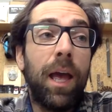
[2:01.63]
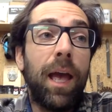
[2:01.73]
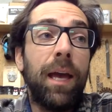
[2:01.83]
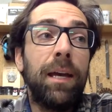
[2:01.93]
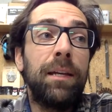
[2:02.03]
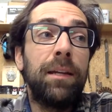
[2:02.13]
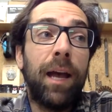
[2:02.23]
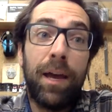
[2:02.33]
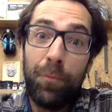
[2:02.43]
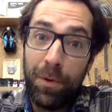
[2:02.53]
And
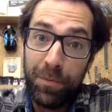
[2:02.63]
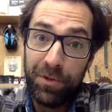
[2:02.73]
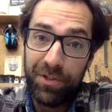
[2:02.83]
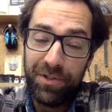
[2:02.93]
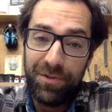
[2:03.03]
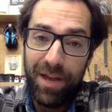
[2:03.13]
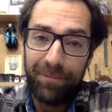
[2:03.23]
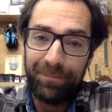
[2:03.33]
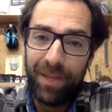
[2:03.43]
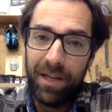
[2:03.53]
I had one person do
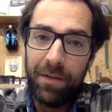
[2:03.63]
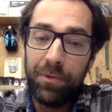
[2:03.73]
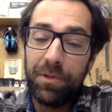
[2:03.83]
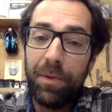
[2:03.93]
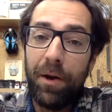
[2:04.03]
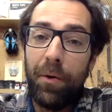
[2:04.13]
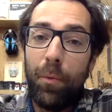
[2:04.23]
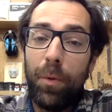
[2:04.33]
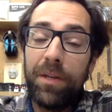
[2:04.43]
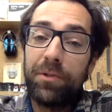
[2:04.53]
that, and it was
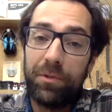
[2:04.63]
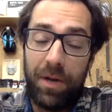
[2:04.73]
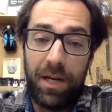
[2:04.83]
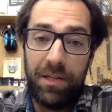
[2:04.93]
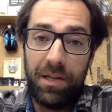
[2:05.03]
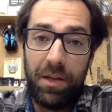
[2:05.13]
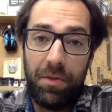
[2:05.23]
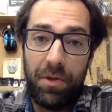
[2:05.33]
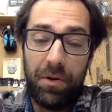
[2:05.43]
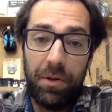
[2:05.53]
about winterizing their